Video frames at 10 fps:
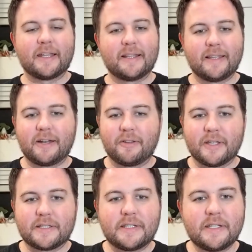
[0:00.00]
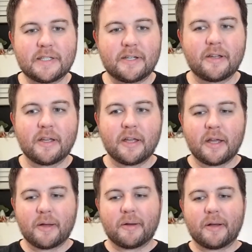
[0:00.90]
later this season.
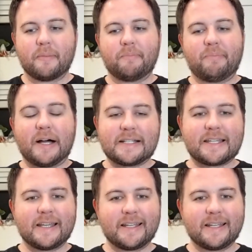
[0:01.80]
But